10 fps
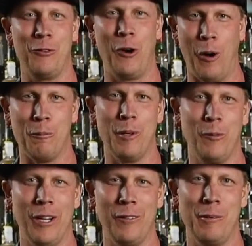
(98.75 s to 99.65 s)
rum,
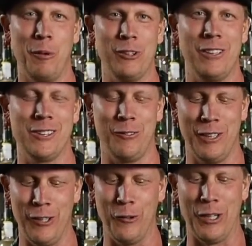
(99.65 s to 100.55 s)
one of the bottles of the
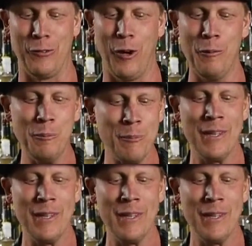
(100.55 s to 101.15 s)
local rum.